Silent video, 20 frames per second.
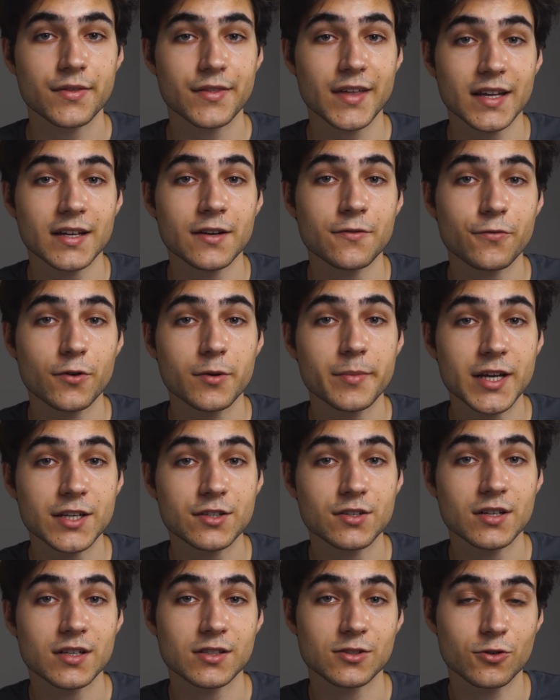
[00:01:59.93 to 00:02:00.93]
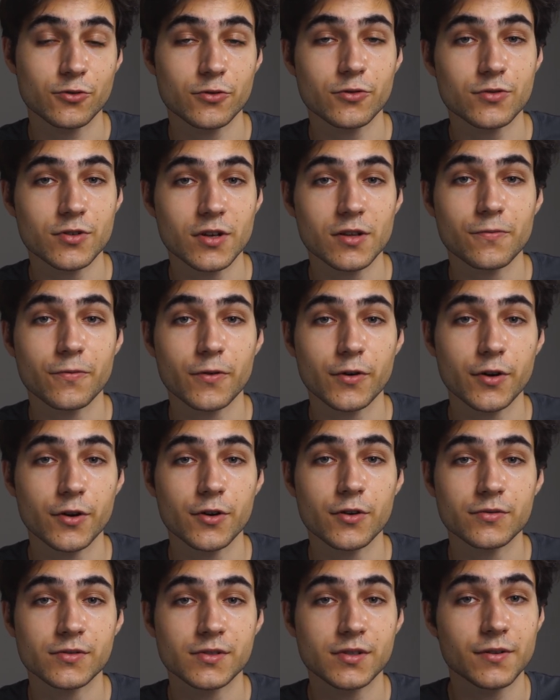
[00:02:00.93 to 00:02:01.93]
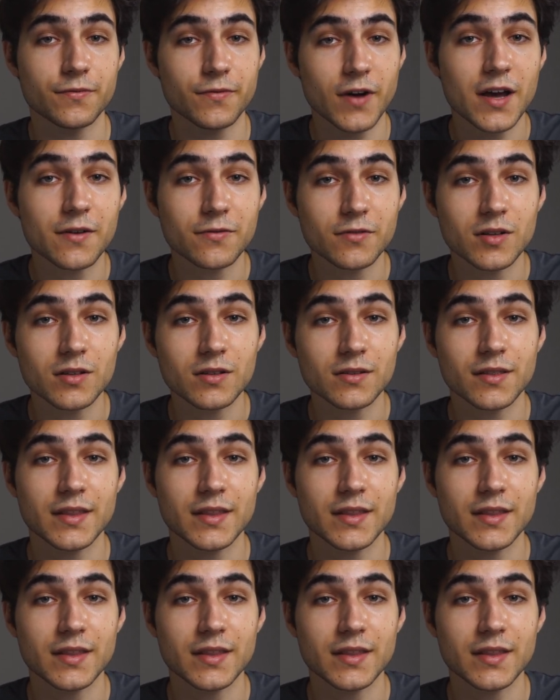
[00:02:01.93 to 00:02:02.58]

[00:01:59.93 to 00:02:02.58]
That information is crucial for your own survival,